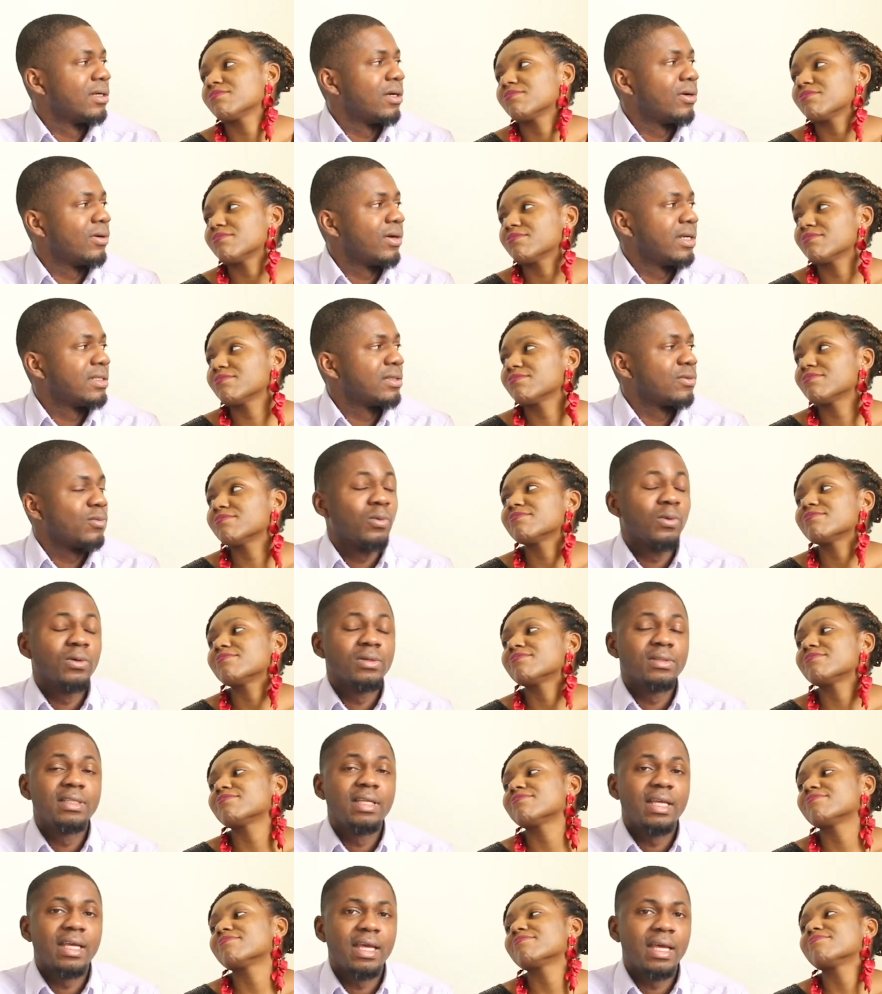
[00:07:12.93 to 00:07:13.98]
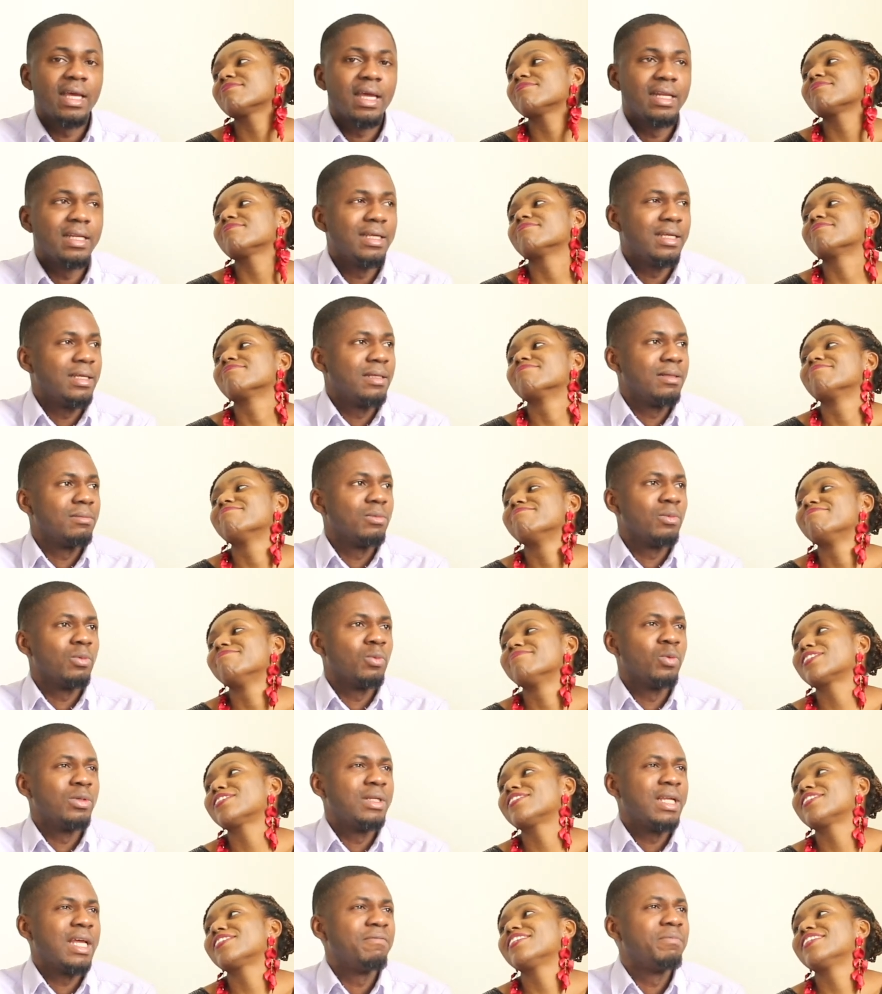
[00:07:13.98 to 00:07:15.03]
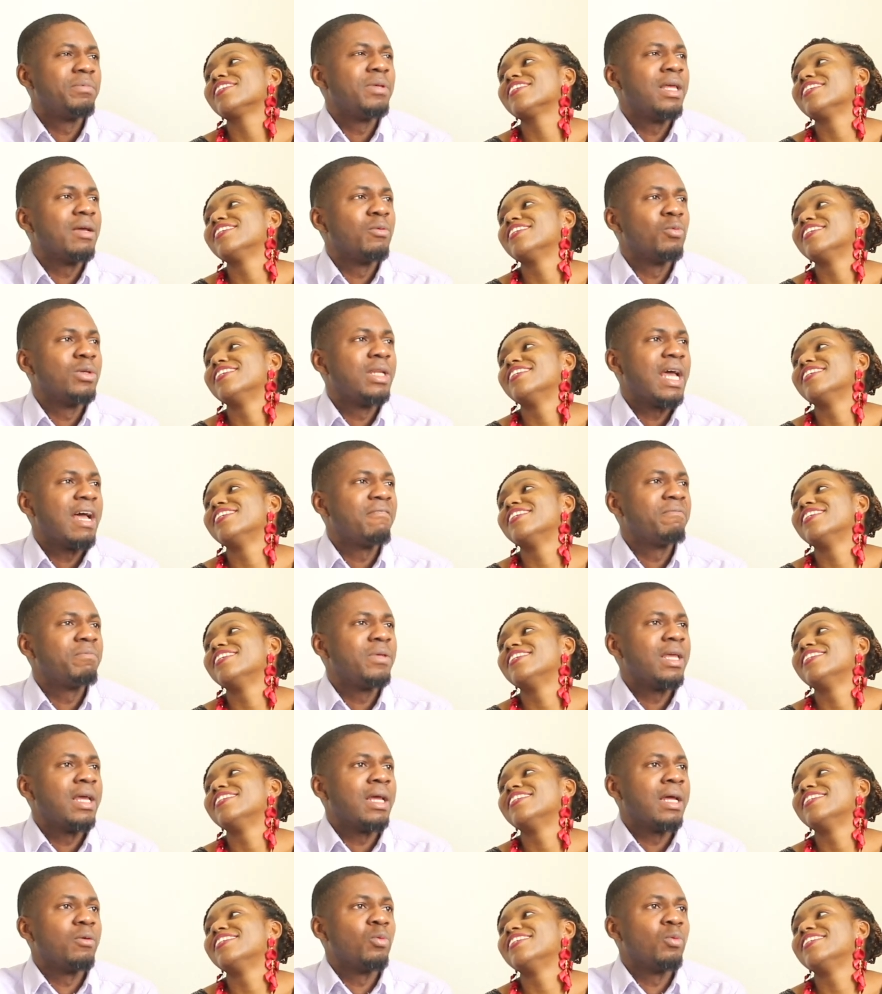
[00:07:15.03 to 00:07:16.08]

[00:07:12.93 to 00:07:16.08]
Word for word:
Speaker 1: All right. Was there any? Would there be? Would there have been?